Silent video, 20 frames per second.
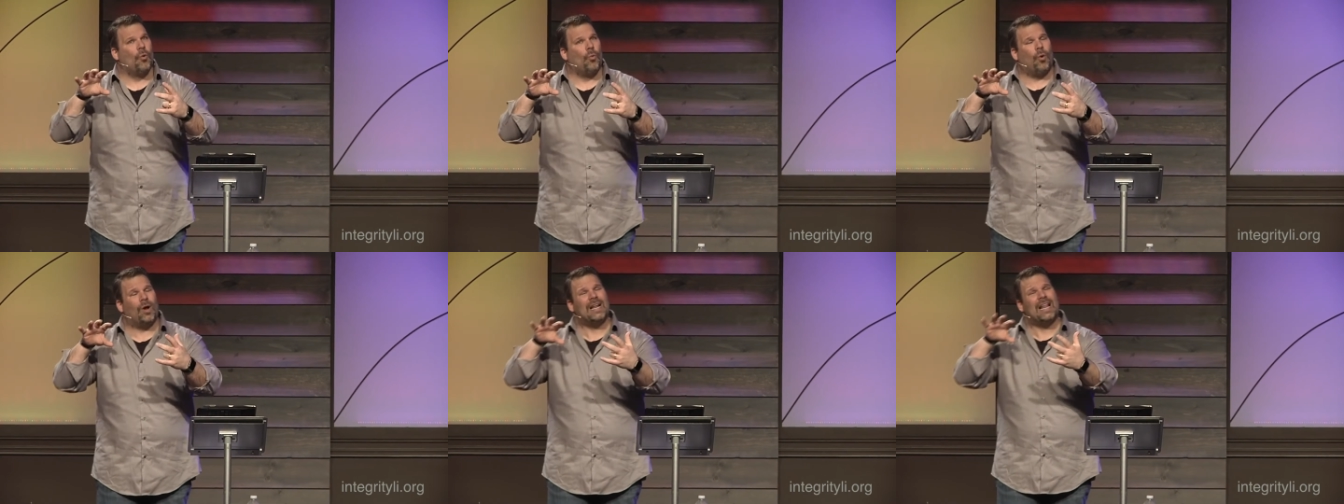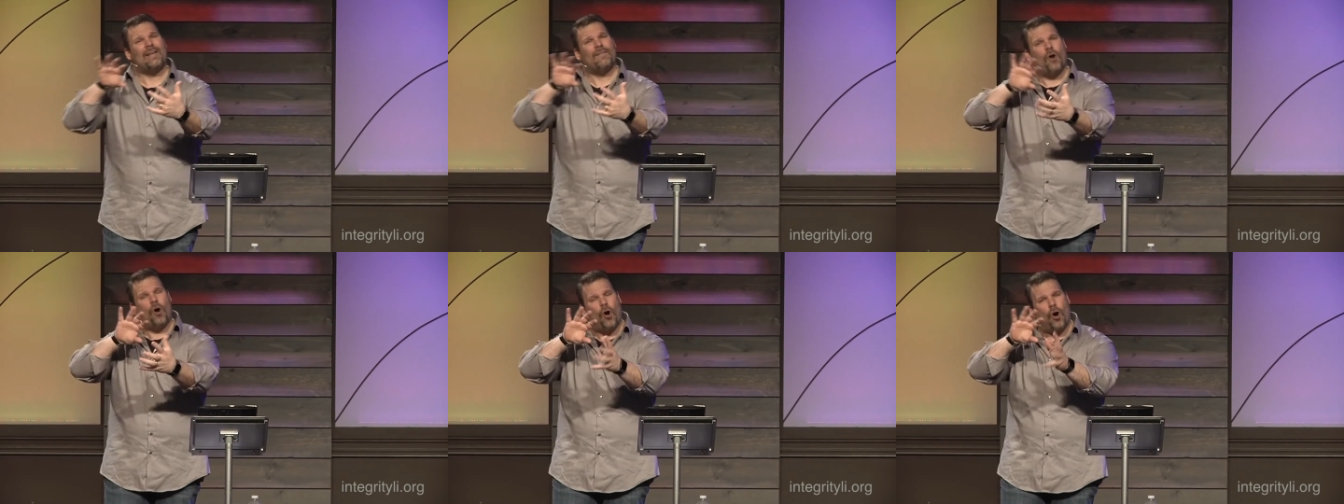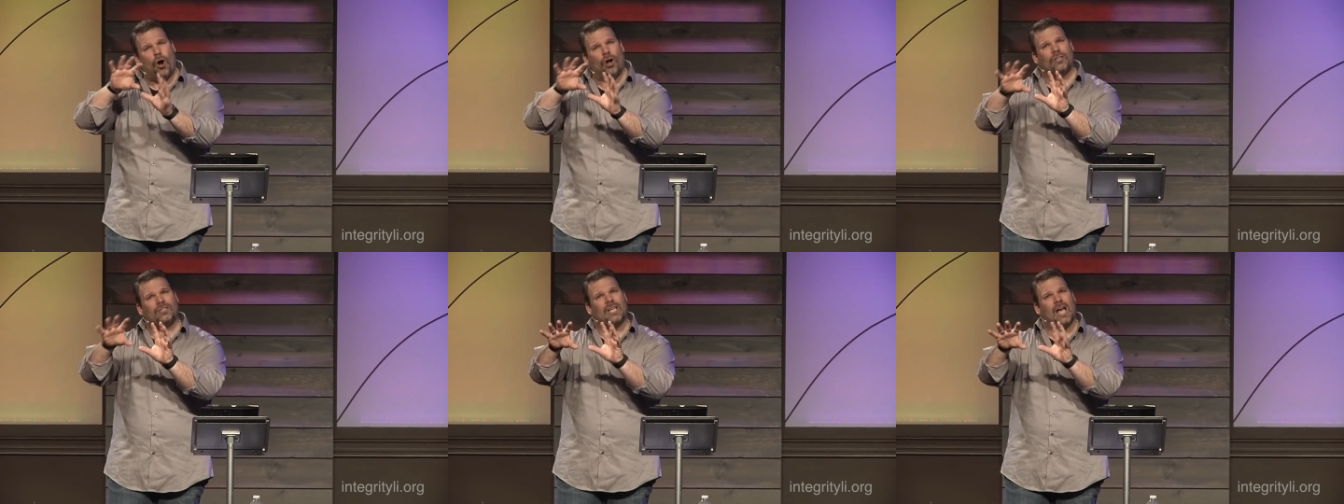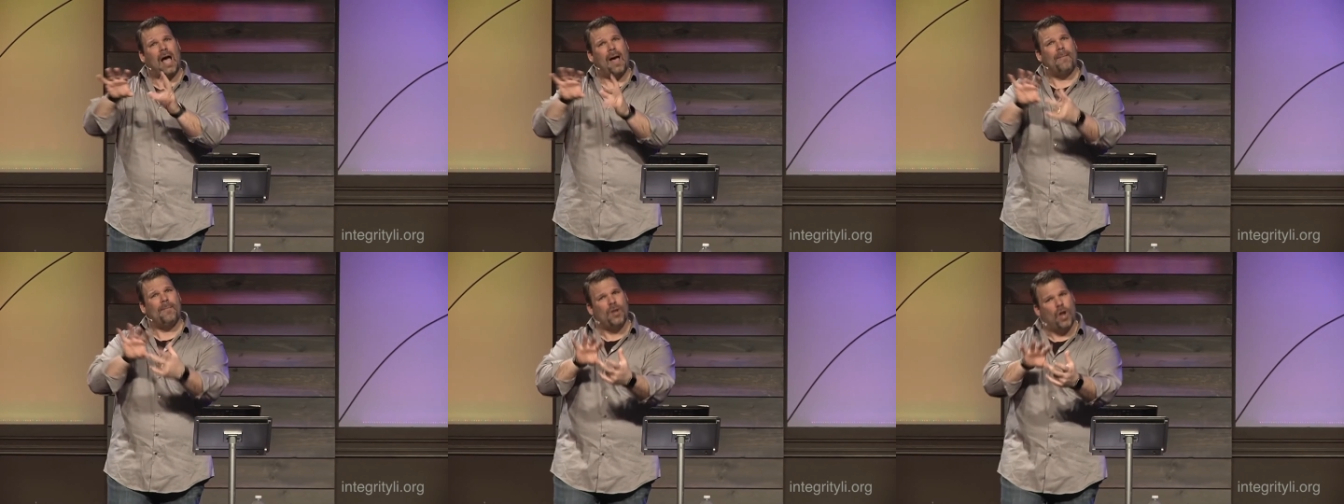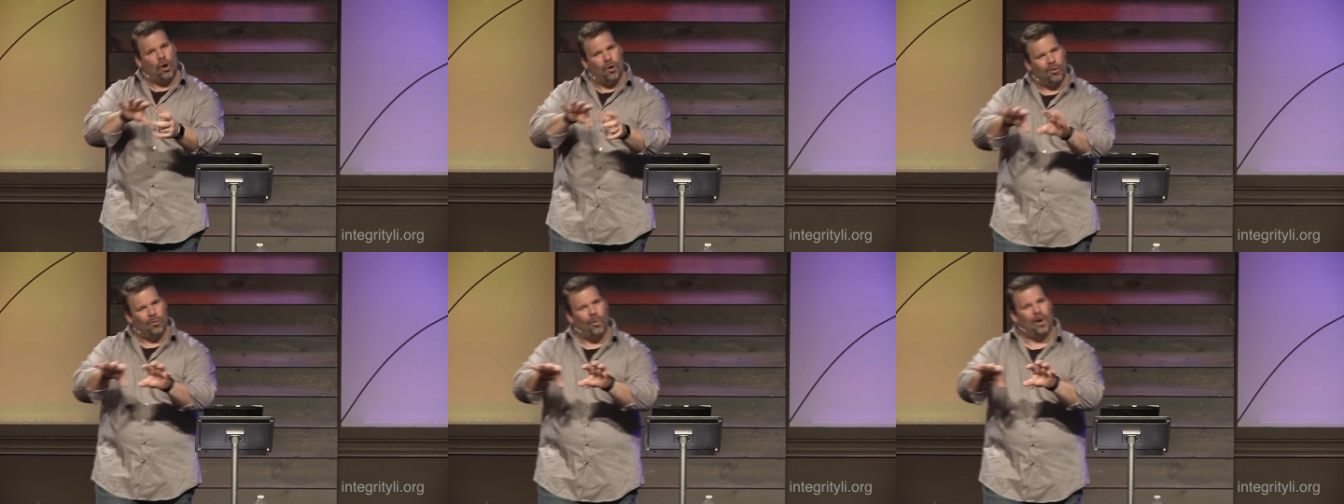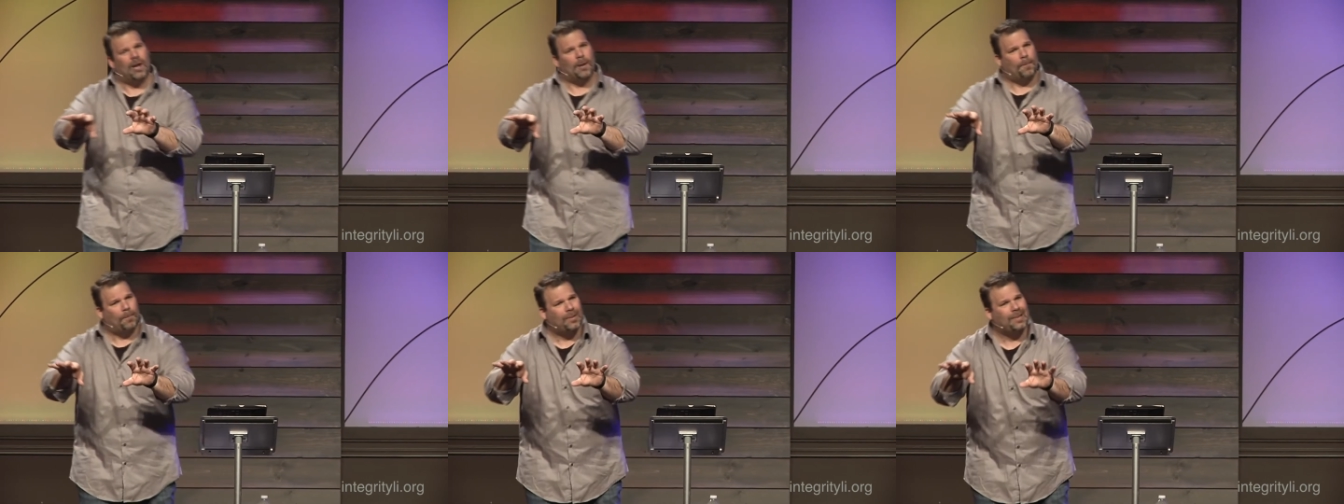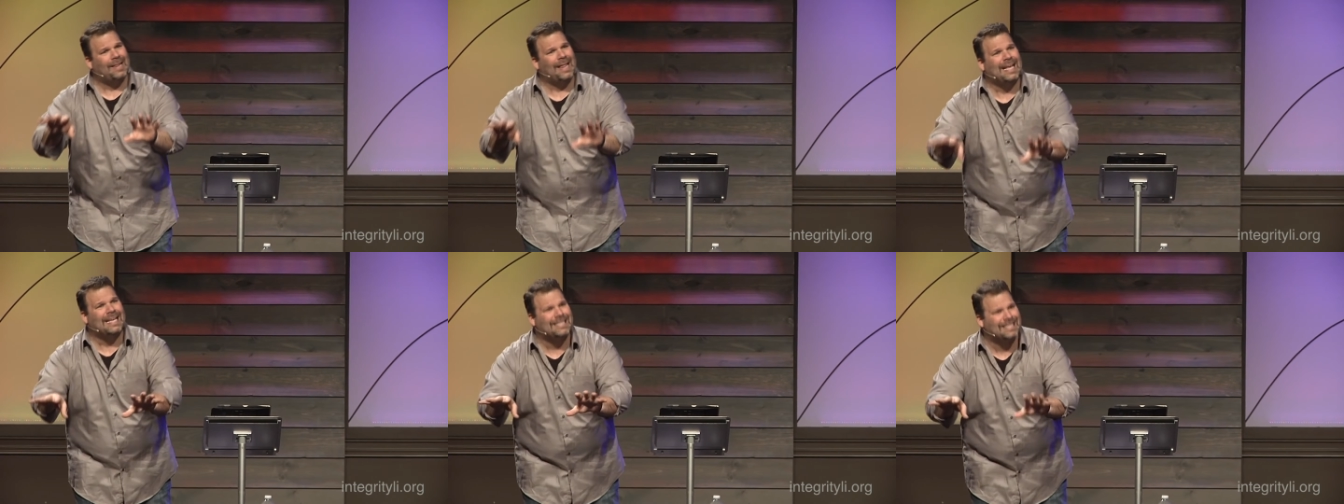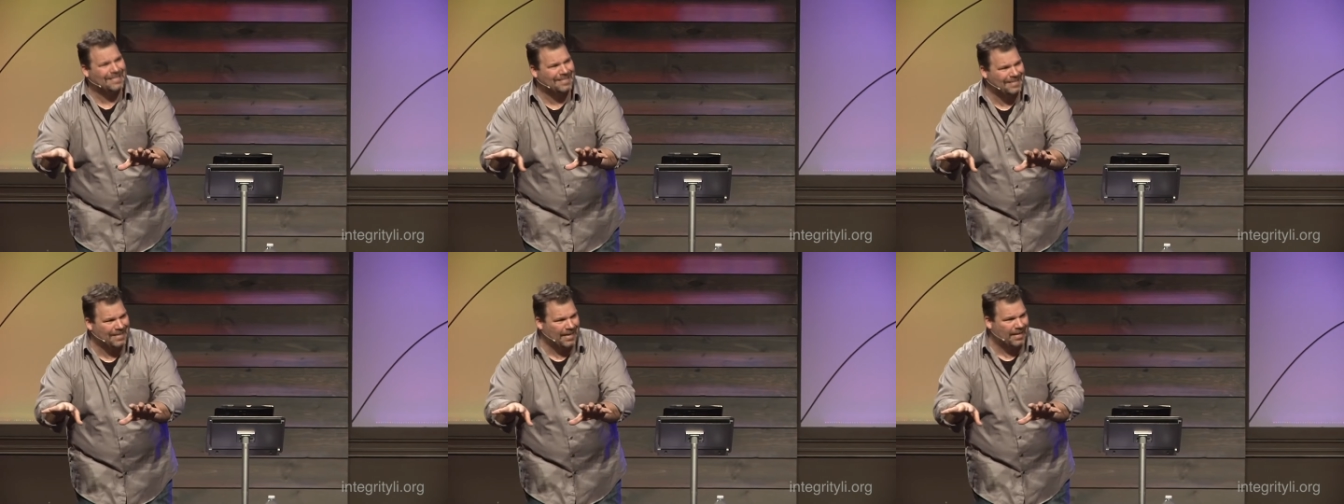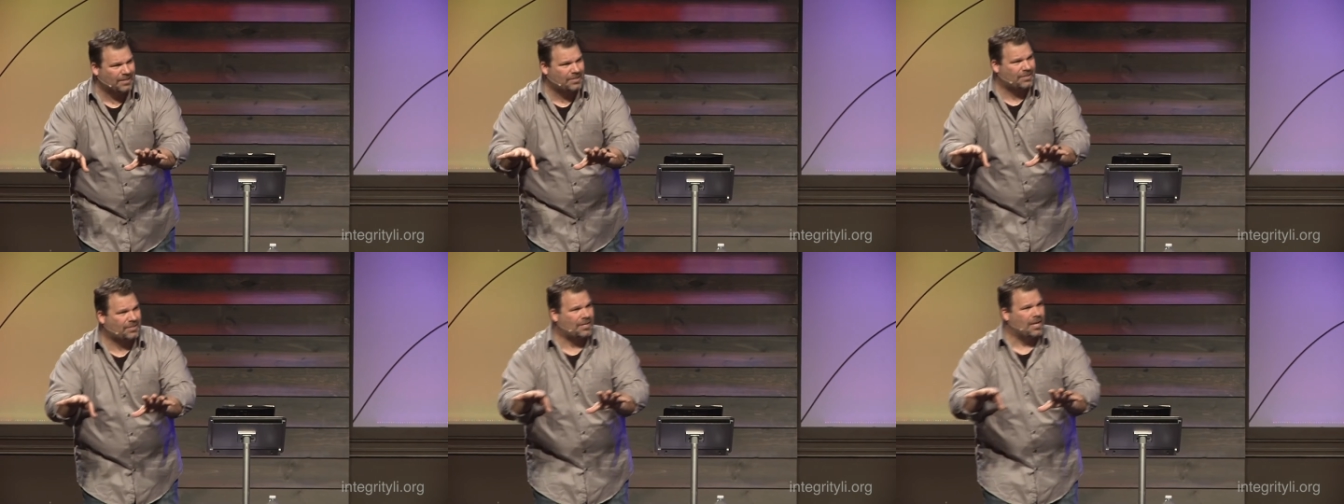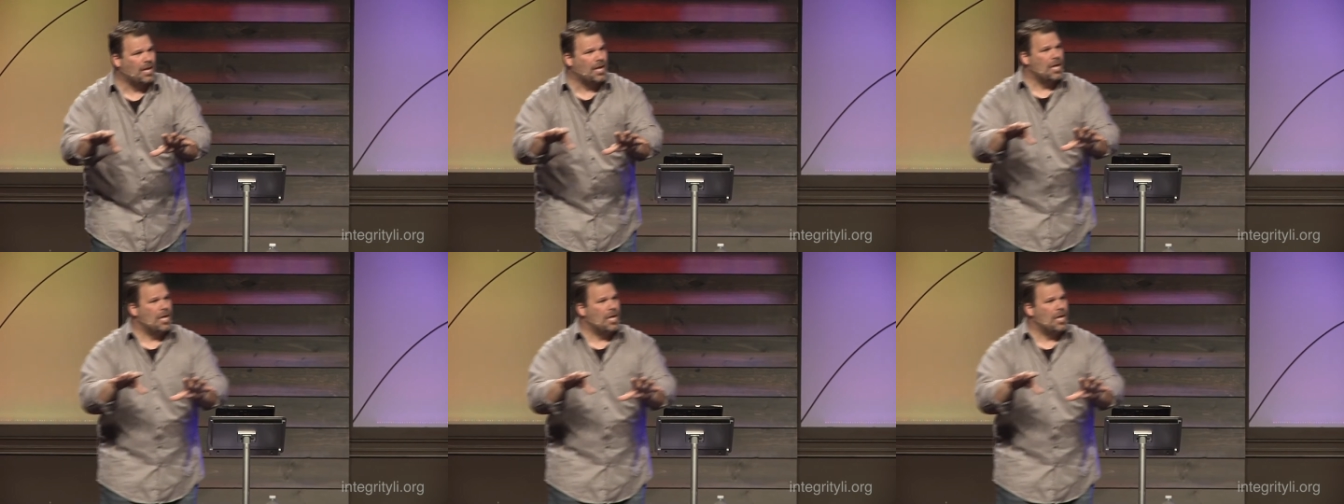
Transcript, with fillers: we're going to have a hard time knowing where to place this